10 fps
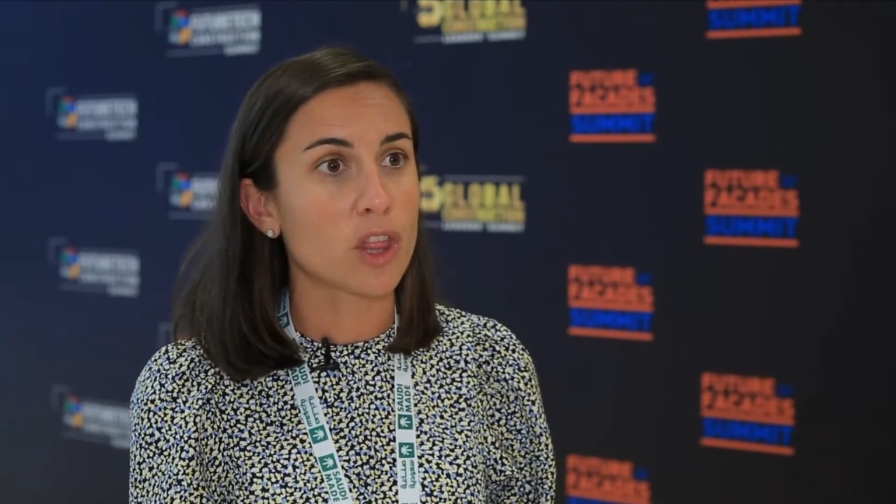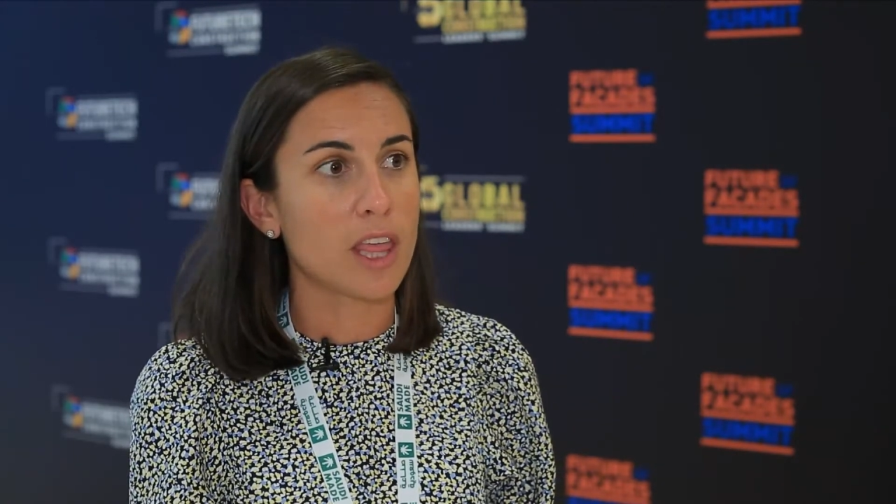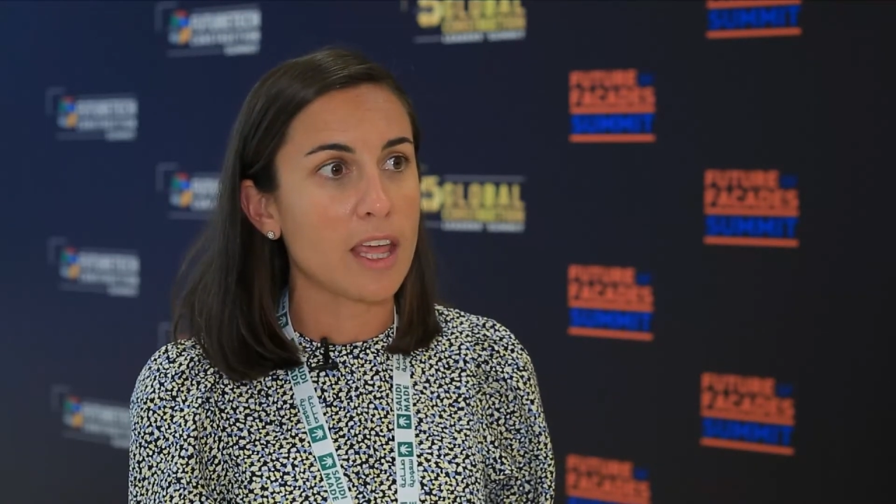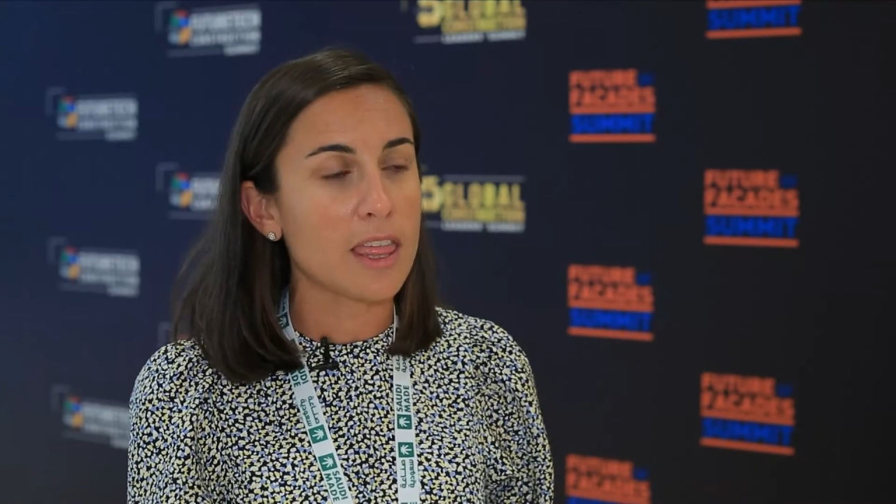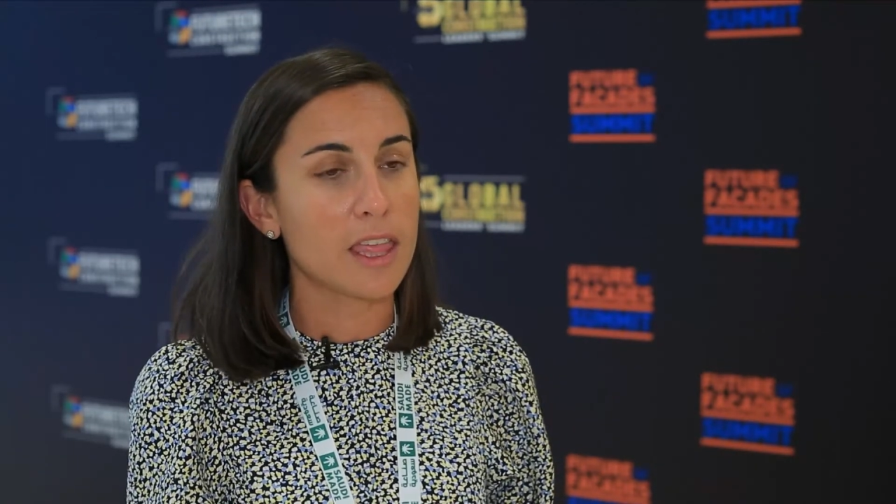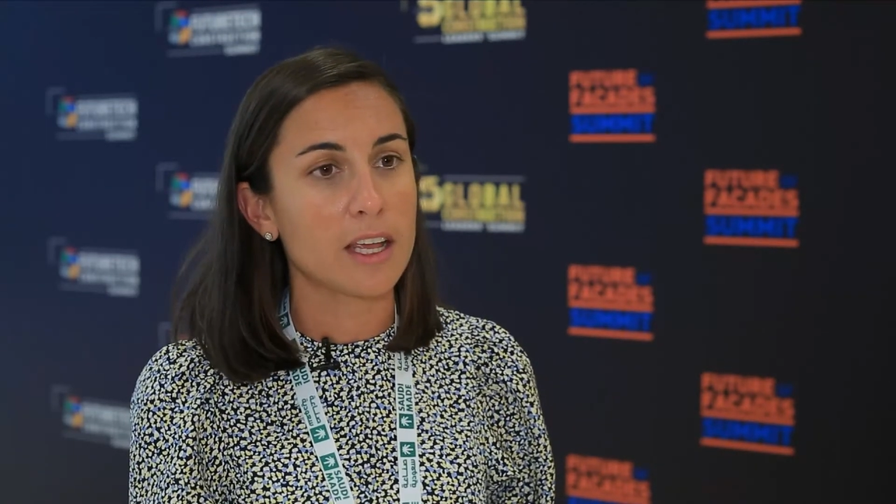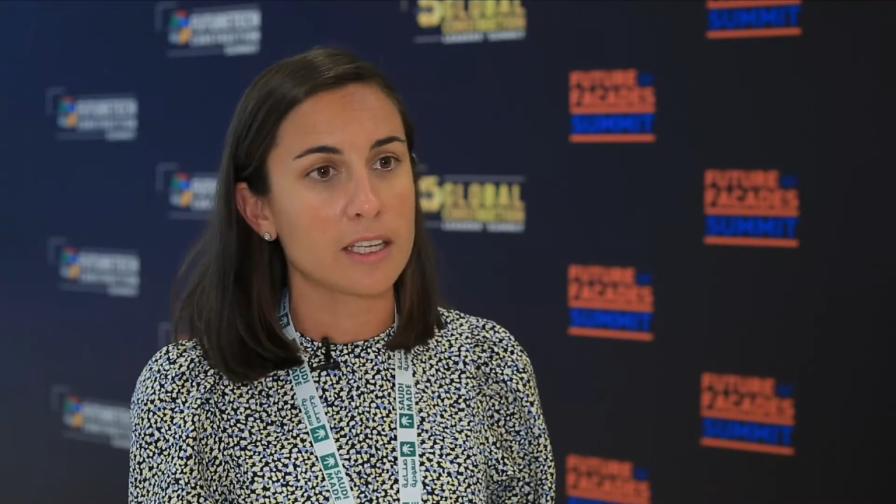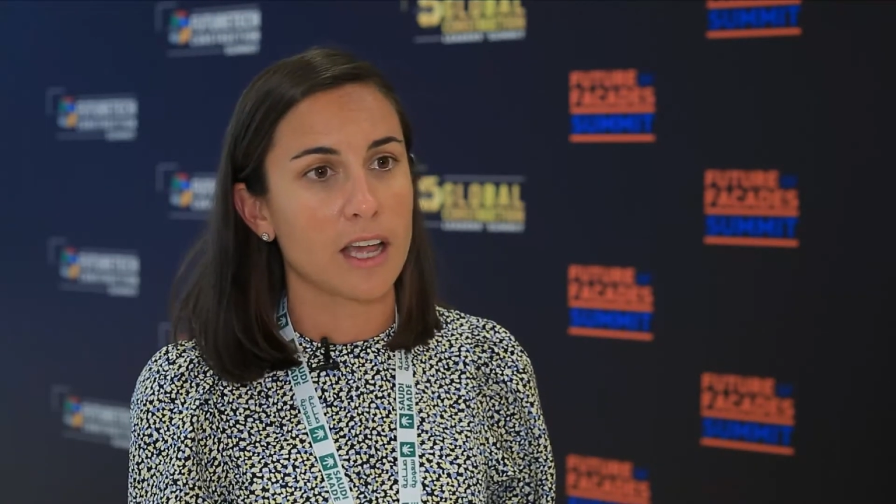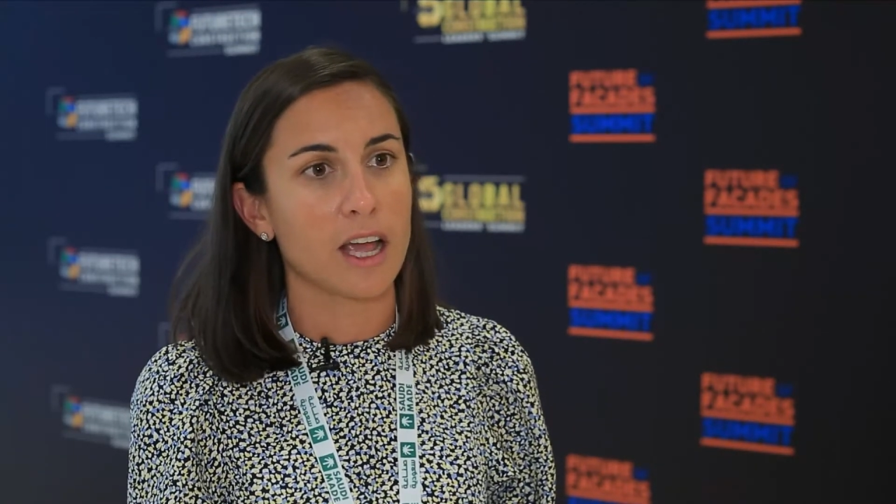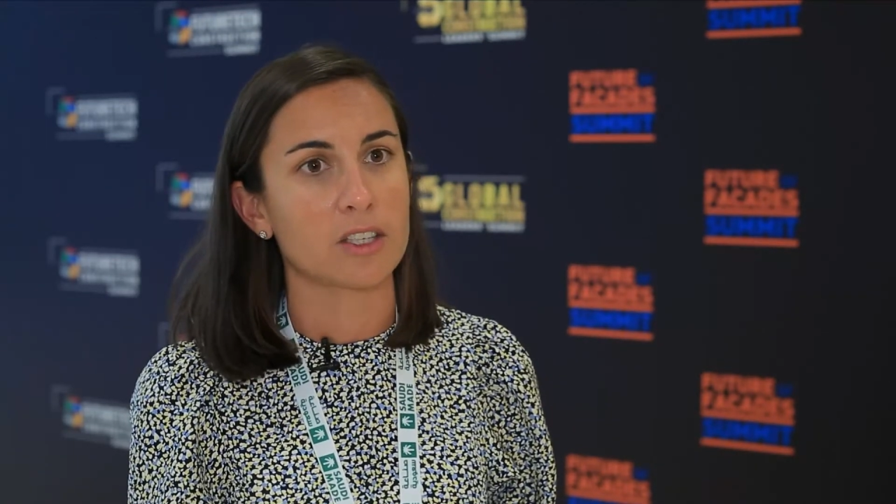they think
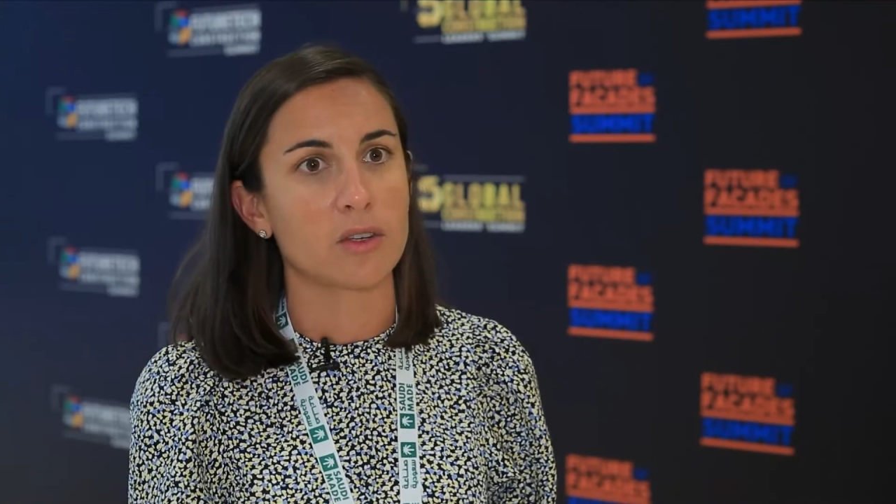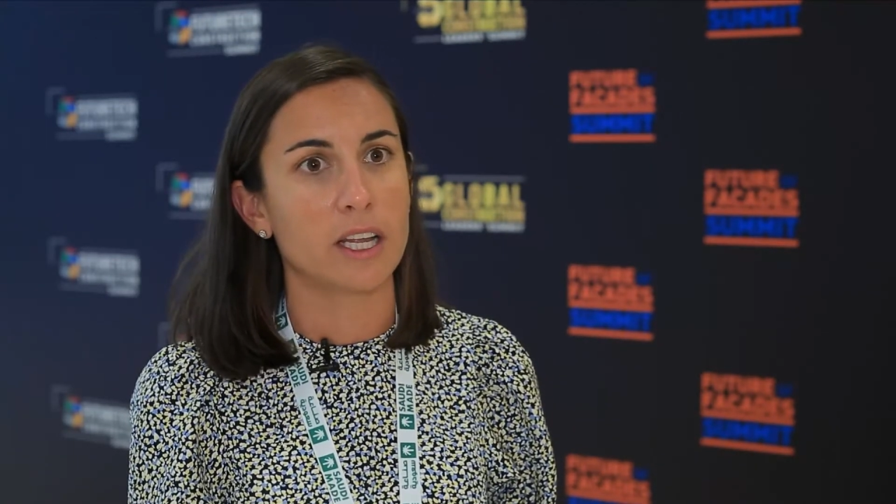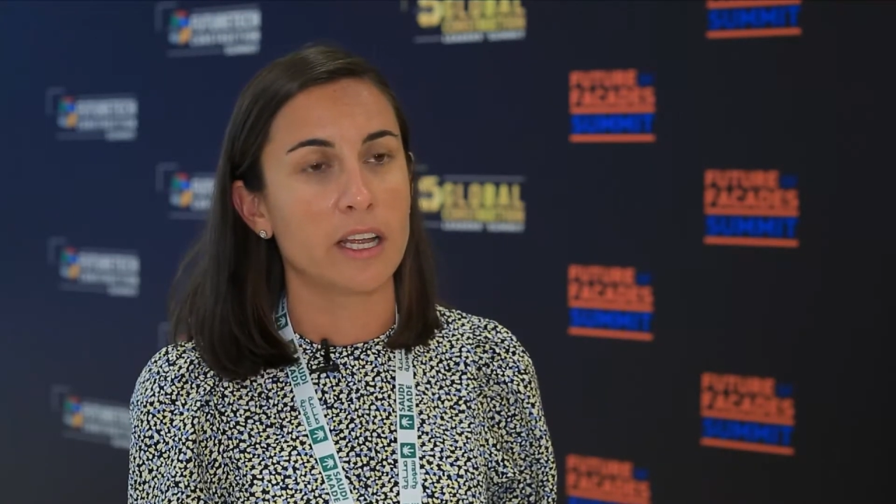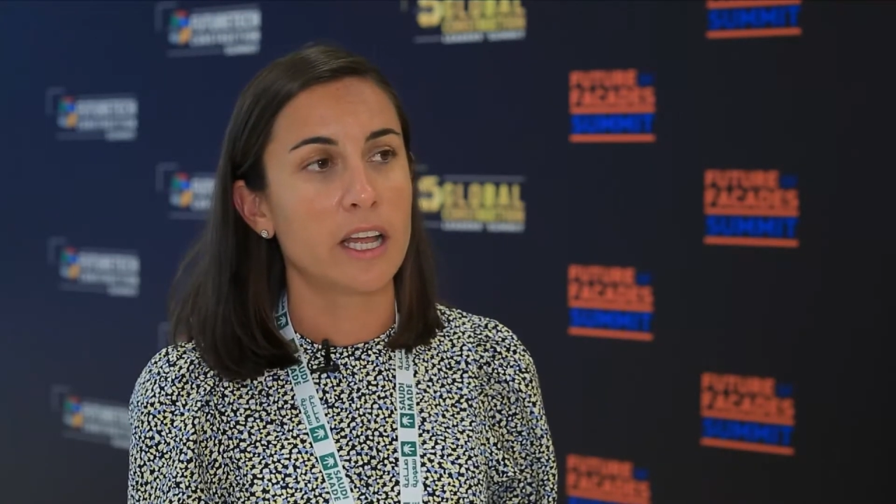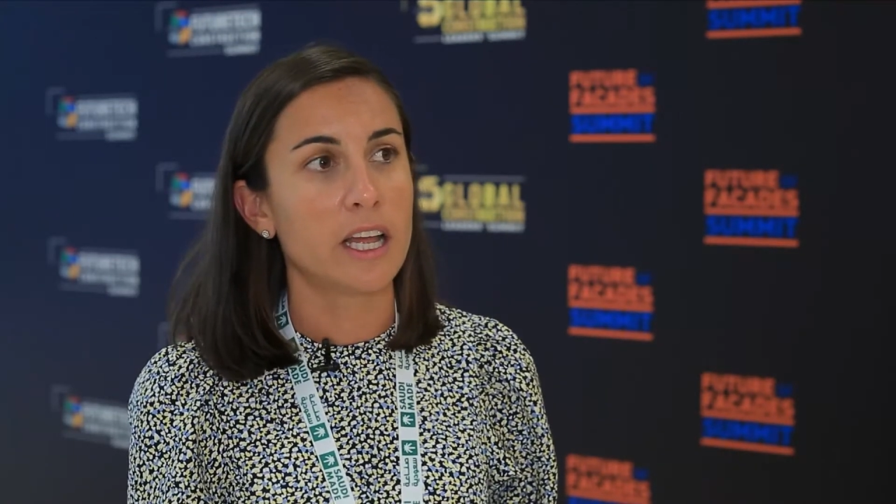it's actually